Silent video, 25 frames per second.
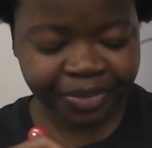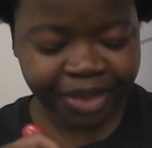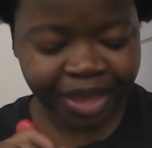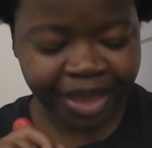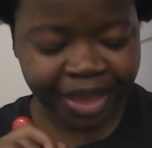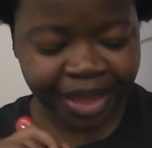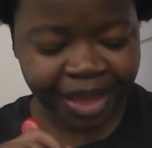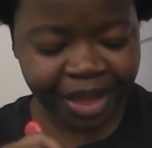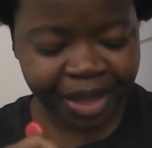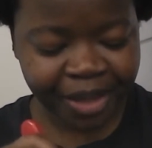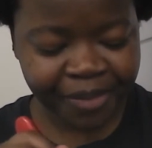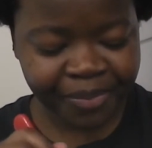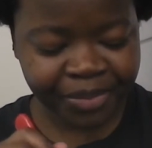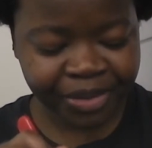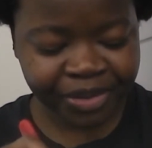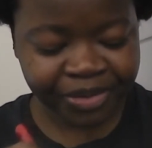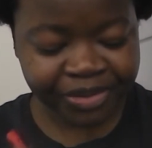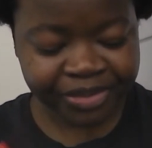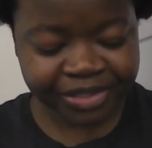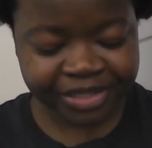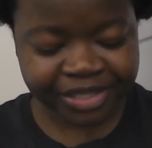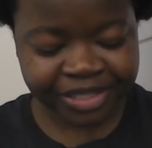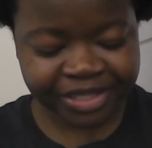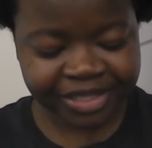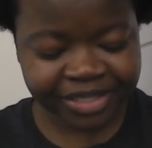The
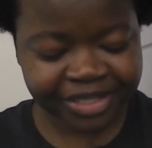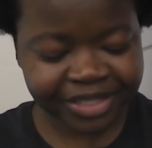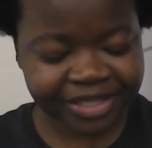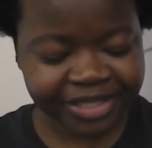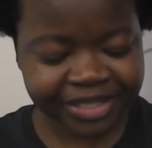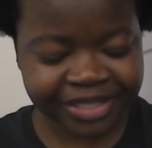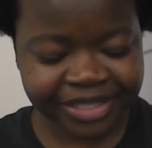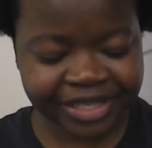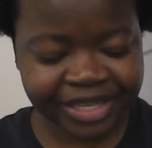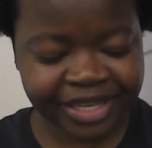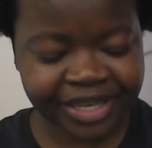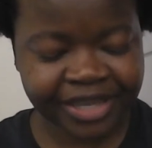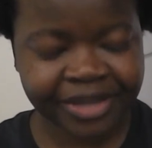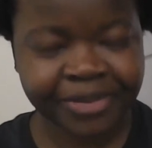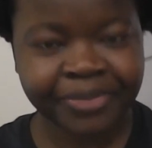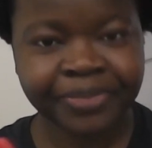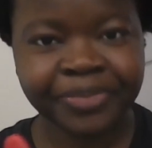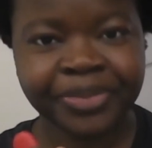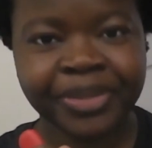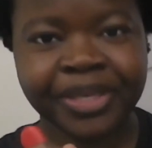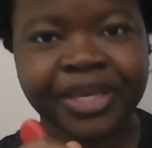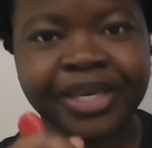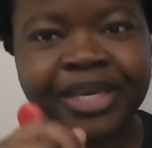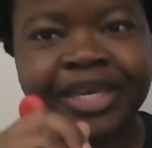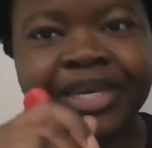consistency,
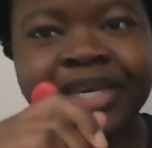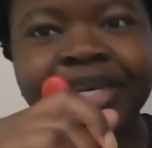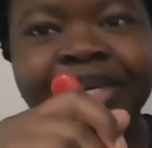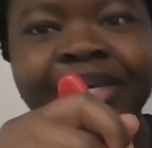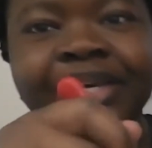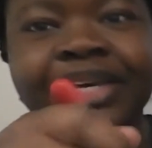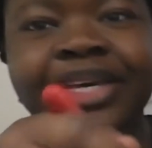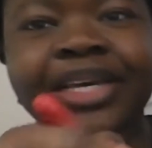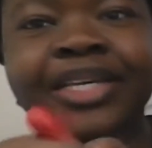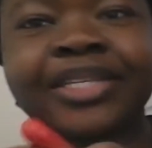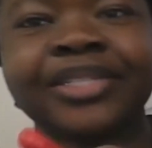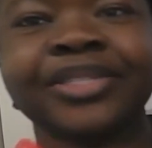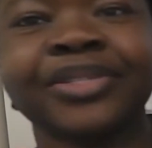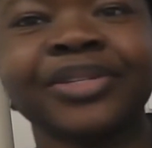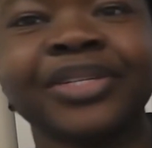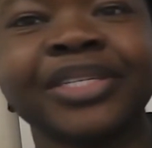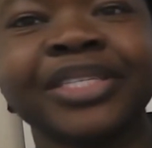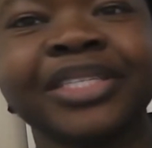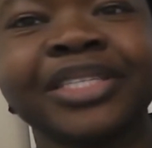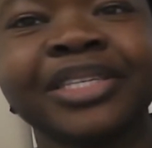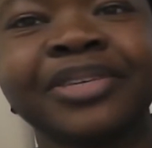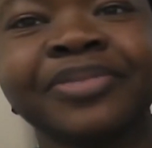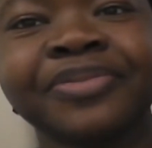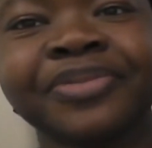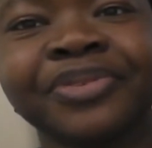as you
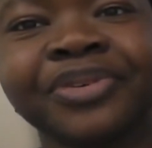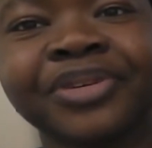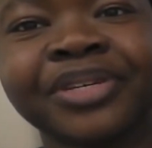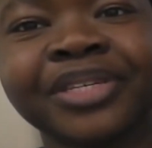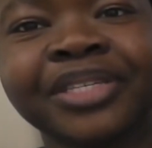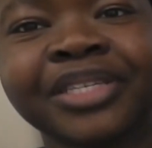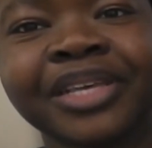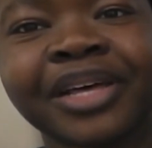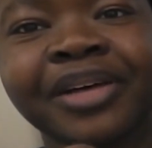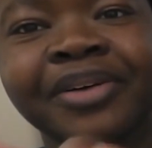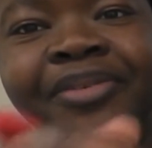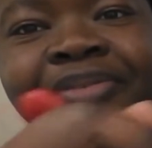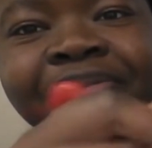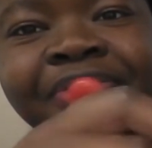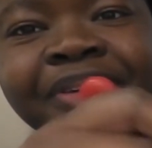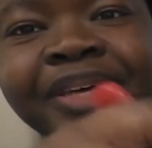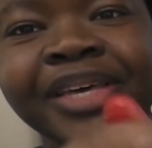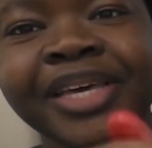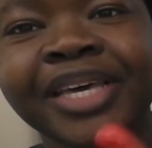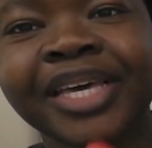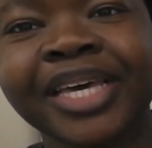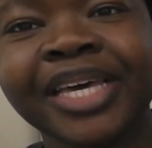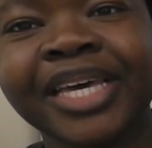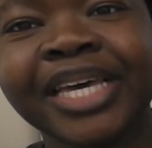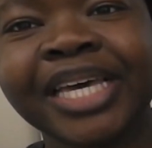can see for yourself,
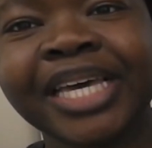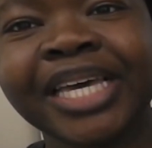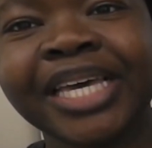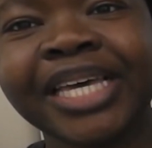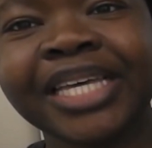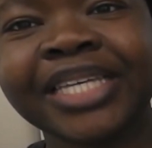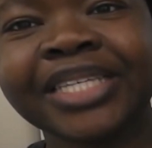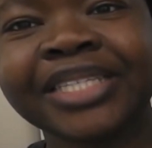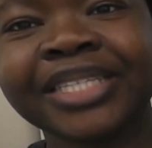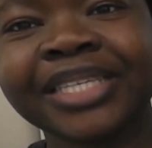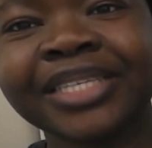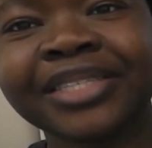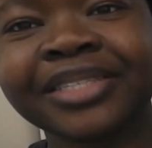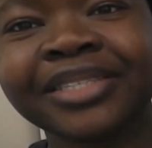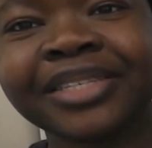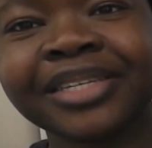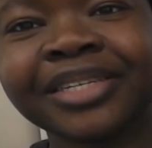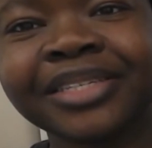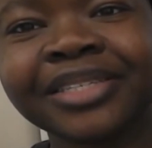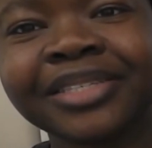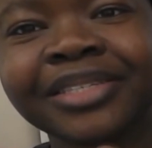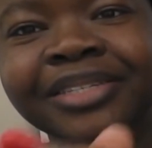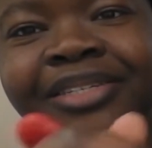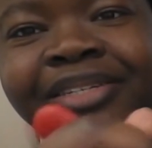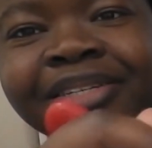it's
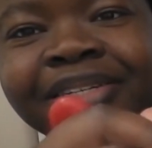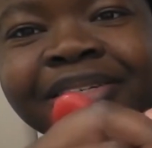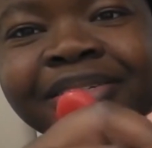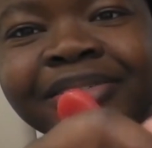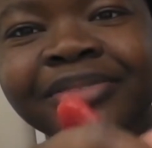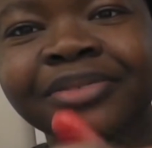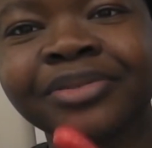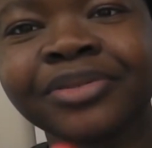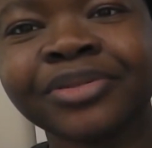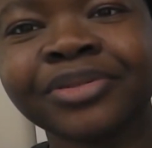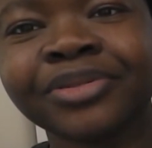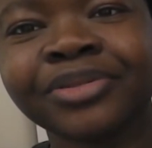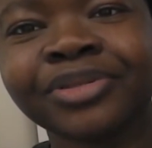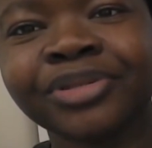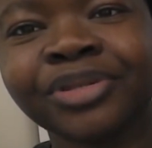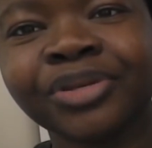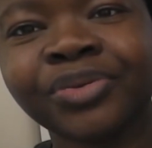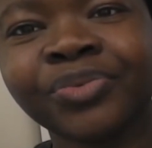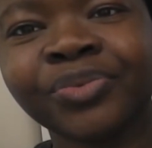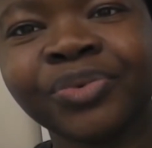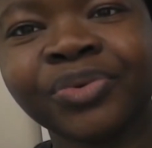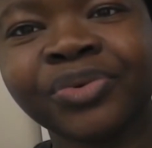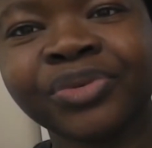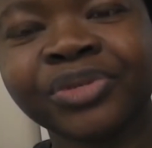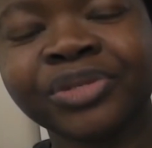decent. It's not
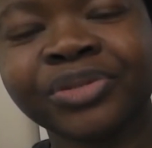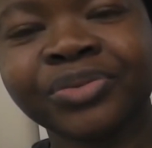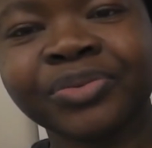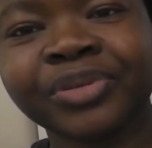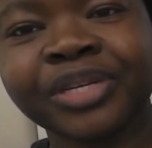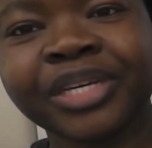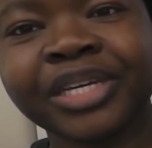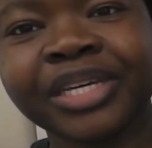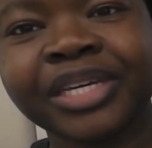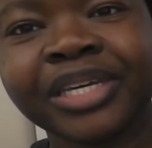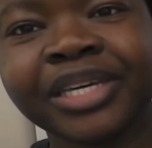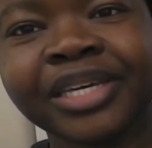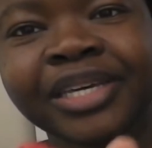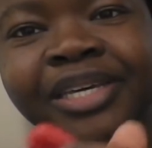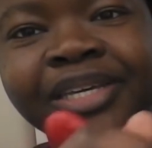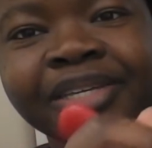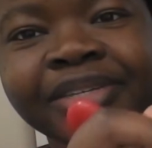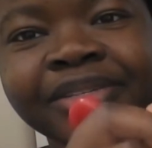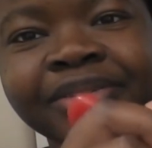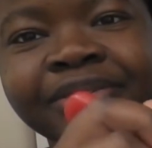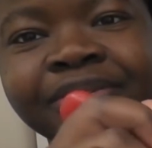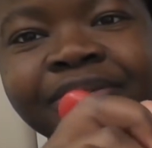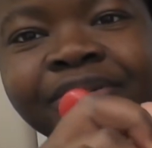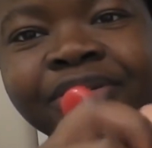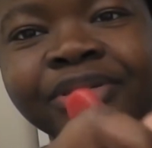too watery,
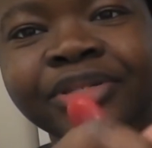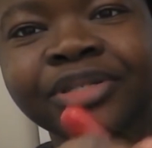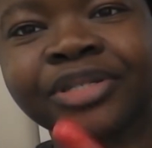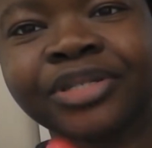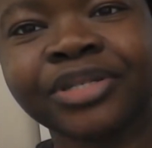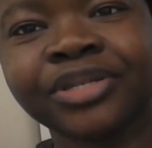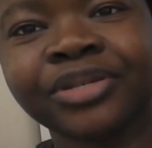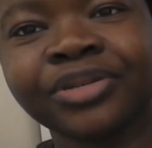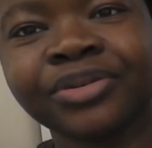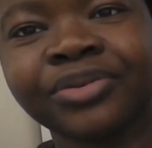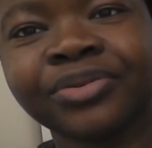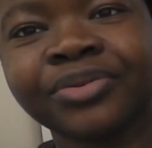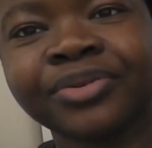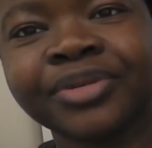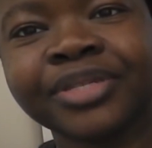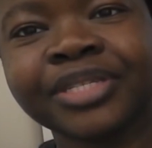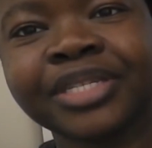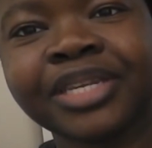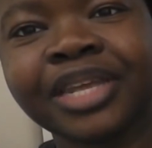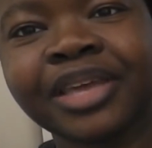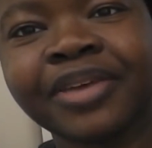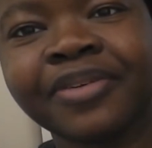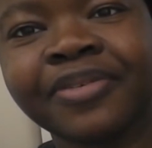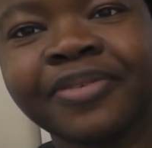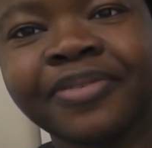it's not too
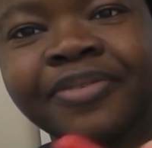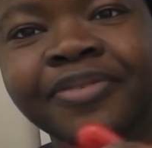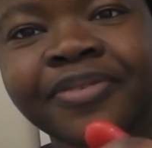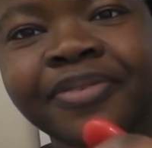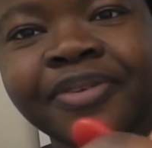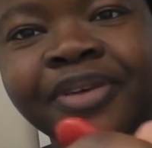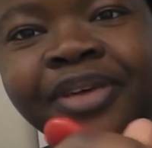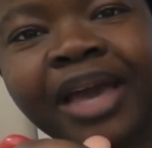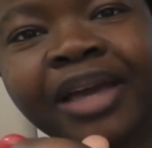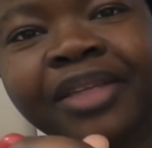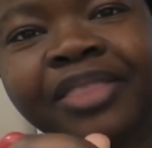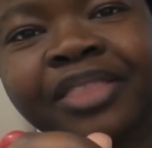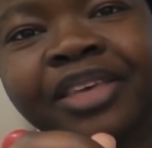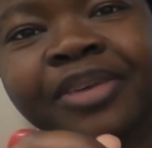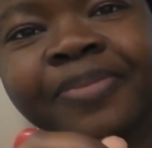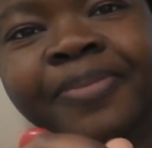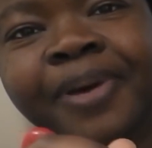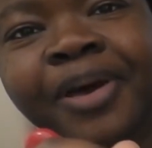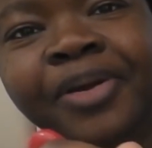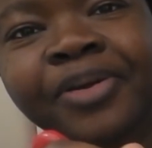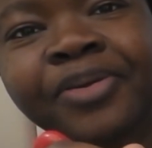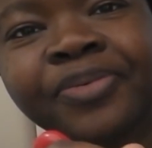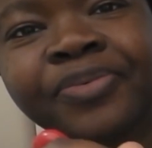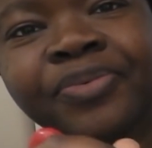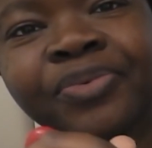stiff, and the
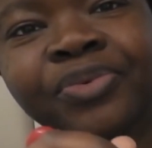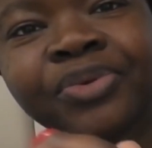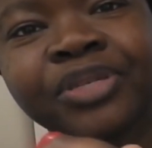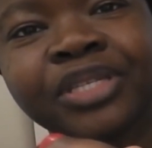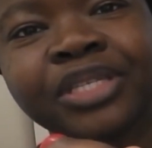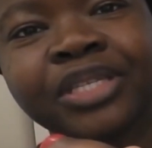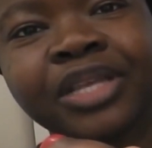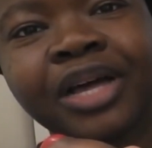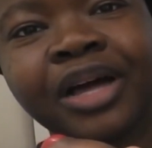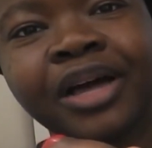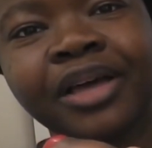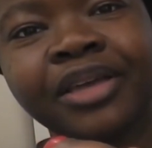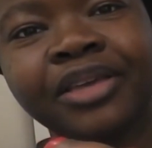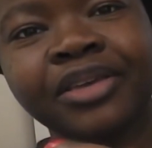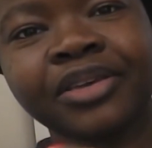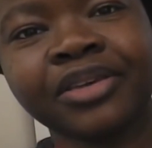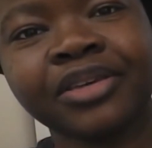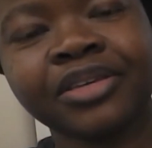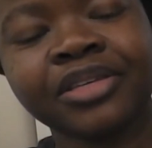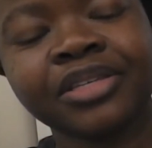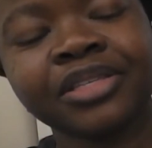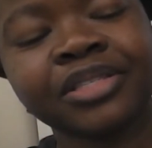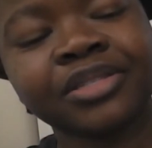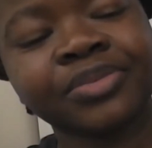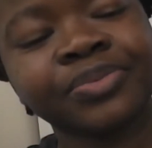amount of water that I
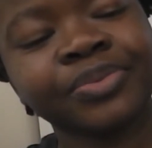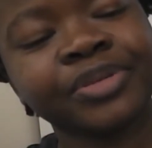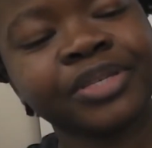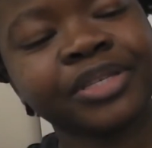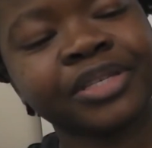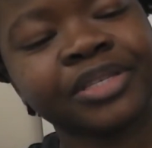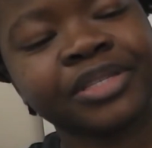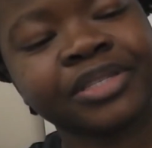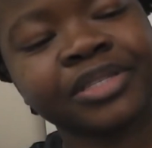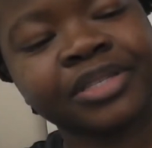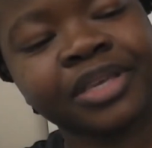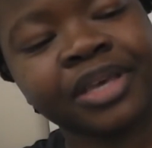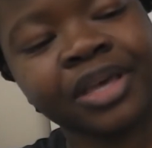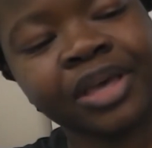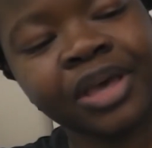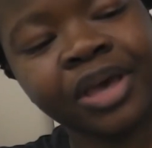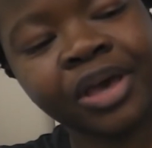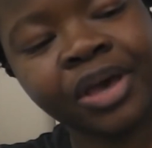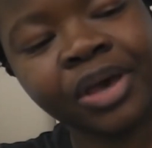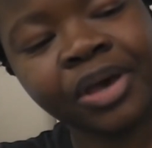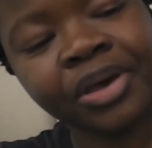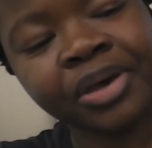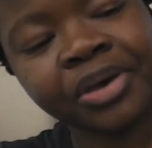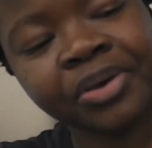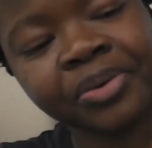used was
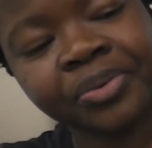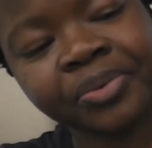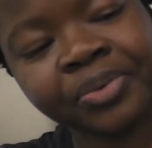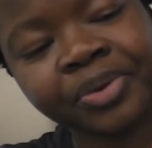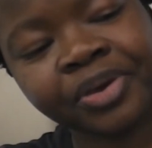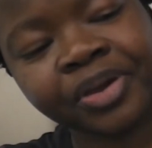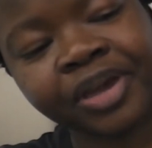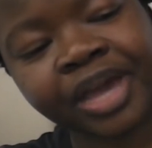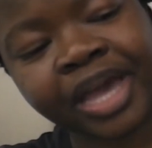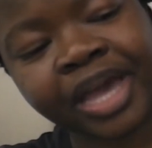where it